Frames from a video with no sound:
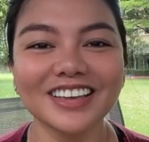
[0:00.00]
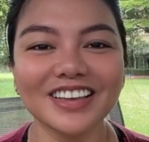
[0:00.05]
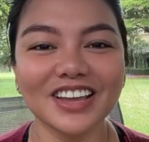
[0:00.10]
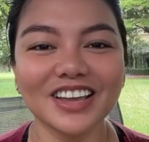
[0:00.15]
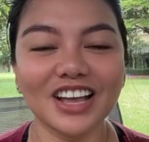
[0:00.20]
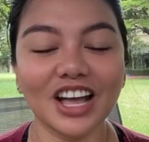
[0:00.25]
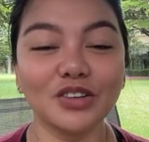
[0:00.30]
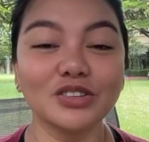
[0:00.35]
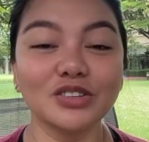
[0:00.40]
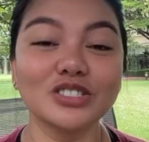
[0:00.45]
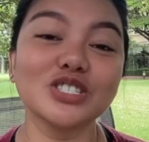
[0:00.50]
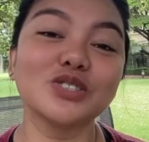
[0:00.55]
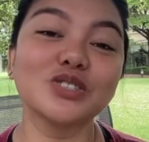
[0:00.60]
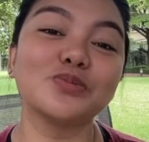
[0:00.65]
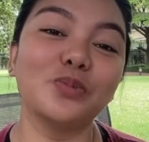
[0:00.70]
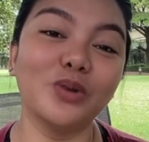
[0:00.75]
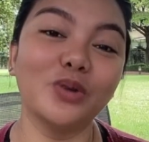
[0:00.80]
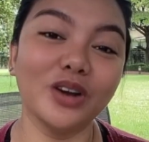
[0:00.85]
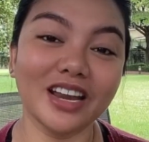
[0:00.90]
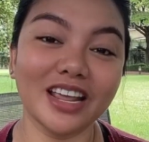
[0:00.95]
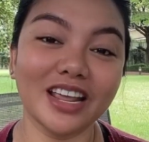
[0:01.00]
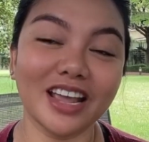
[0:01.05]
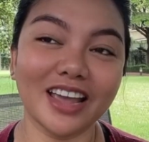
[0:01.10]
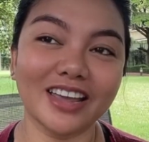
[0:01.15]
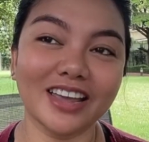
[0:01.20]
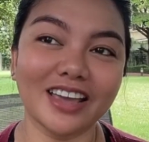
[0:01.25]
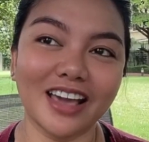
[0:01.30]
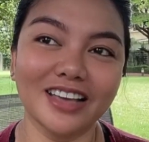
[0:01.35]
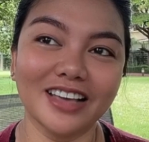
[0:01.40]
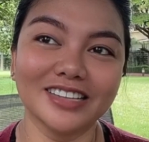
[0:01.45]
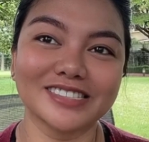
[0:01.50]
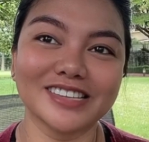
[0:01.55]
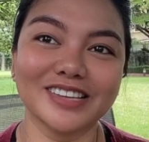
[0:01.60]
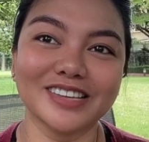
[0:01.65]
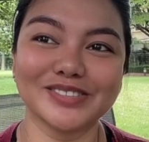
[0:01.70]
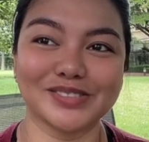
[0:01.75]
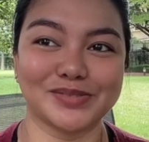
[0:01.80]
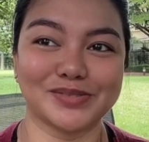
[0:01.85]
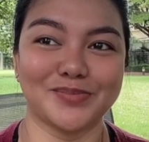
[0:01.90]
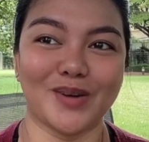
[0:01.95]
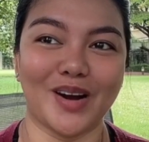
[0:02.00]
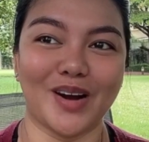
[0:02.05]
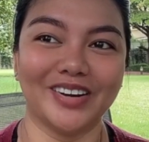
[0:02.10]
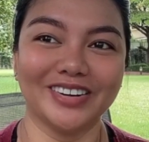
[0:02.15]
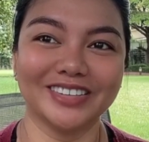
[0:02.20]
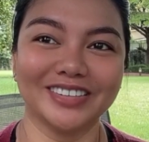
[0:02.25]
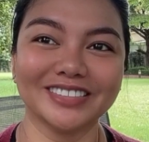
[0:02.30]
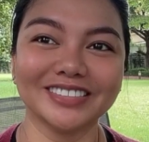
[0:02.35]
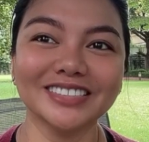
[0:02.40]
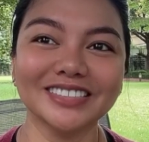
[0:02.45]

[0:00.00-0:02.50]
I was just pretty, I guess, and smart.